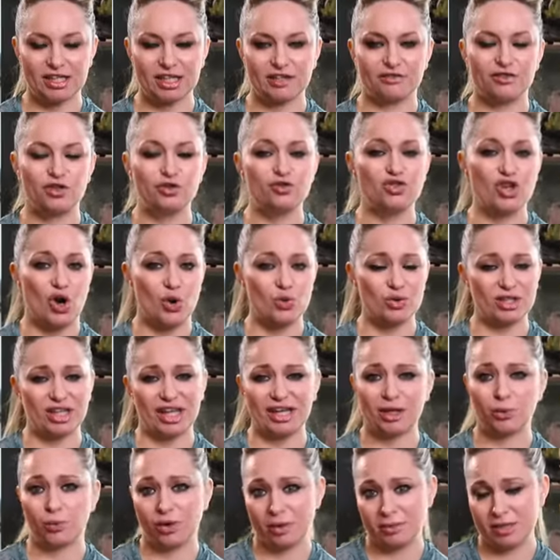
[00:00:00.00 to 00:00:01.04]
Like if you don't
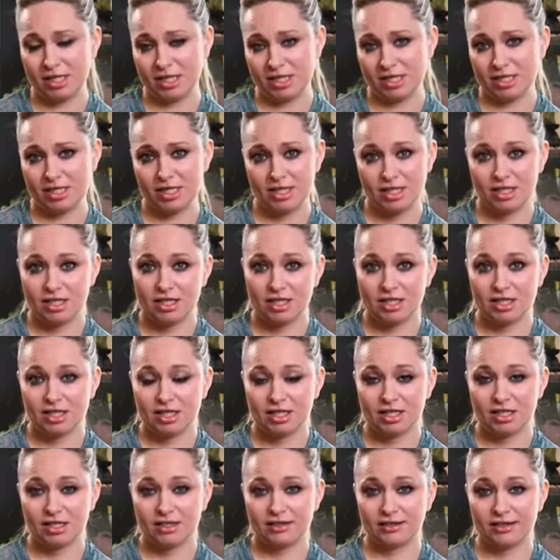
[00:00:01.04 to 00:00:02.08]
like women
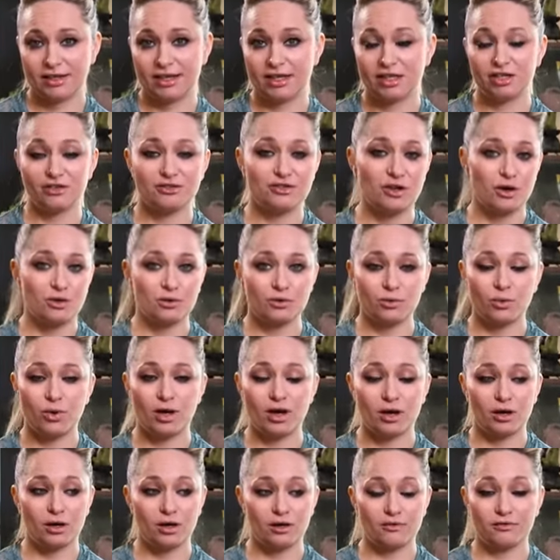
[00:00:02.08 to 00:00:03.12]
and you don't
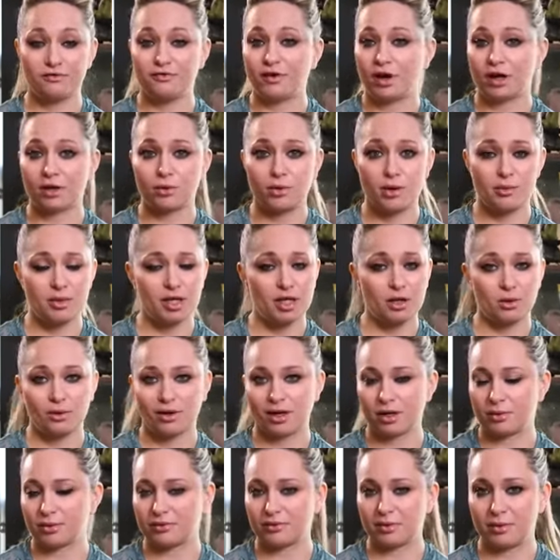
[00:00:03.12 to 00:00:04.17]
wanna fuck women or
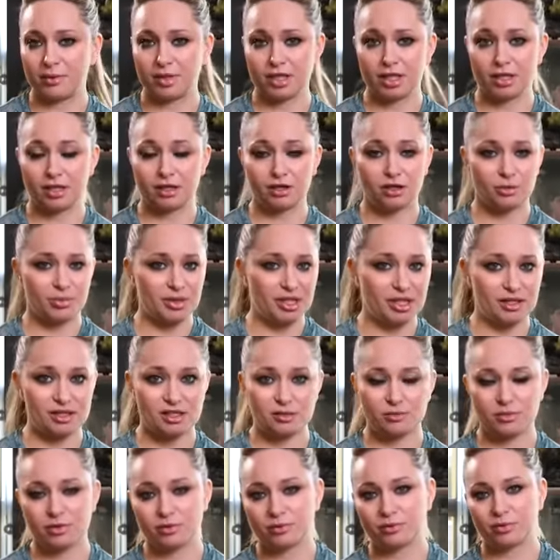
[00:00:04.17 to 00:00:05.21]
work with women or be
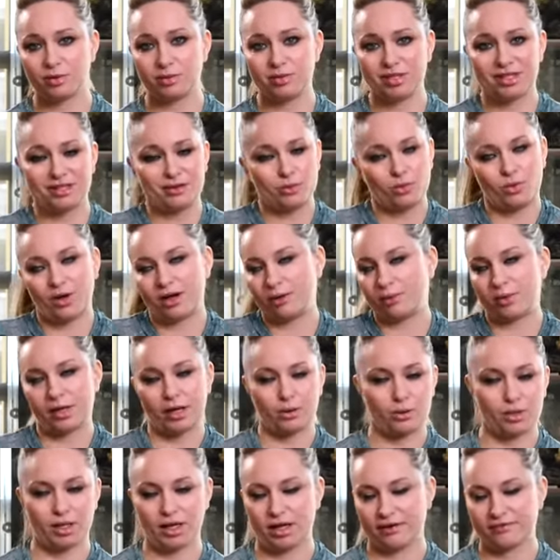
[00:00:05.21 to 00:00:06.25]
intimate with women, why would
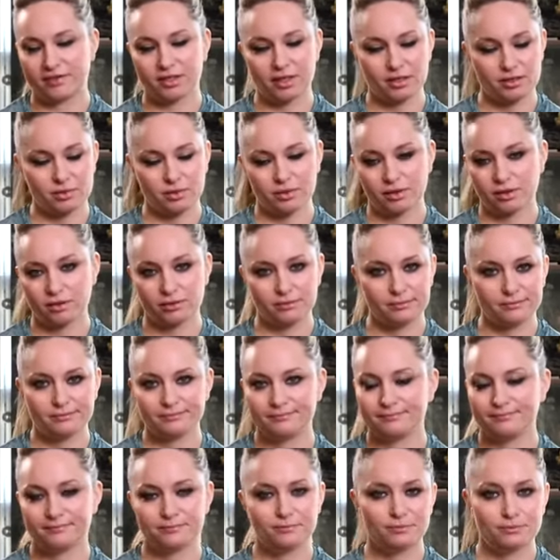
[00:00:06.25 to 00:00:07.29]
I wanna have sex with you?
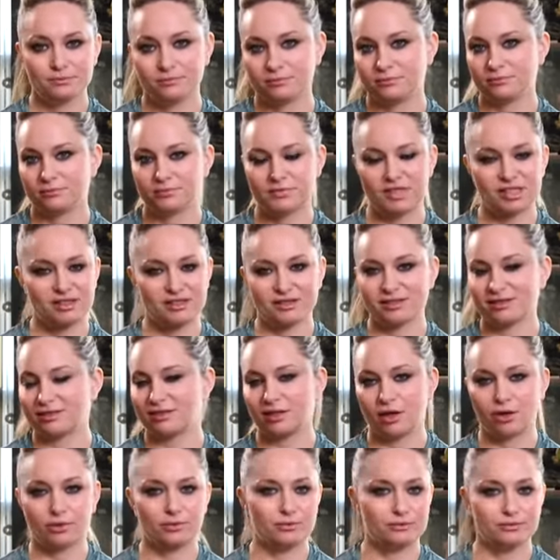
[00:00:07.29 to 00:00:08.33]
That's
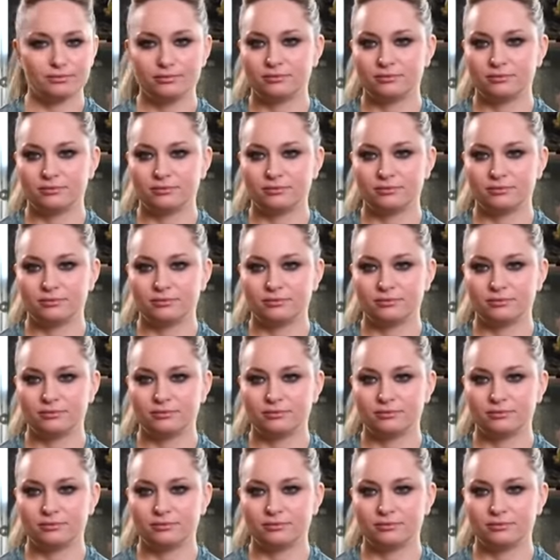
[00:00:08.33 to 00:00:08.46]
no.